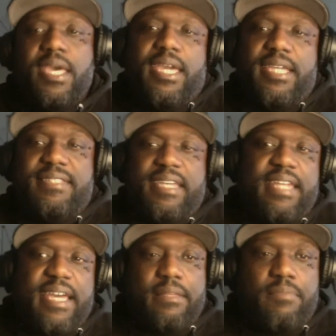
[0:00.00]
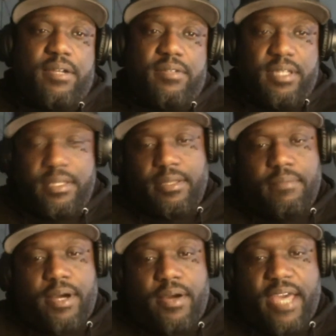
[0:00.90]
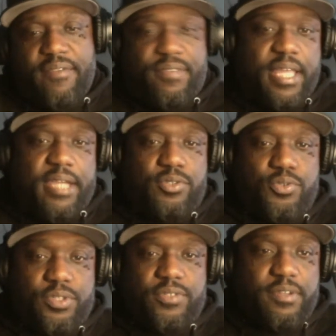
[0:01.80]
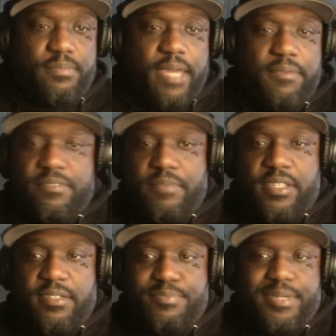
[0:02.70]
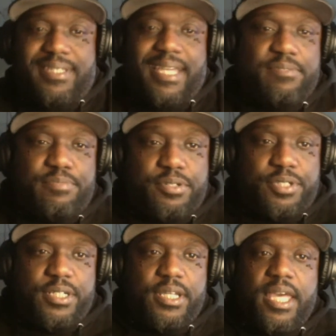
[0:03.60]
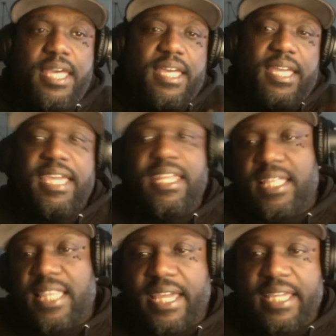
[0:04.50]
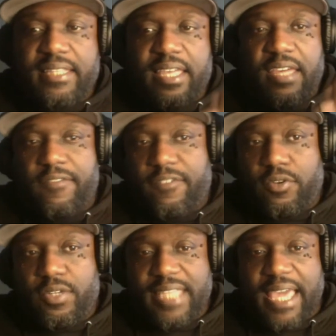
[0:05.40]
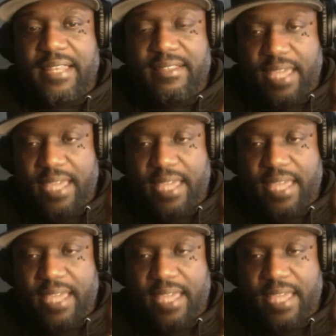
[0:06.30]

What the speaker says: He said that about having like 2 or 3 babies' mothers, but that's bullshit. He didn't like the influence that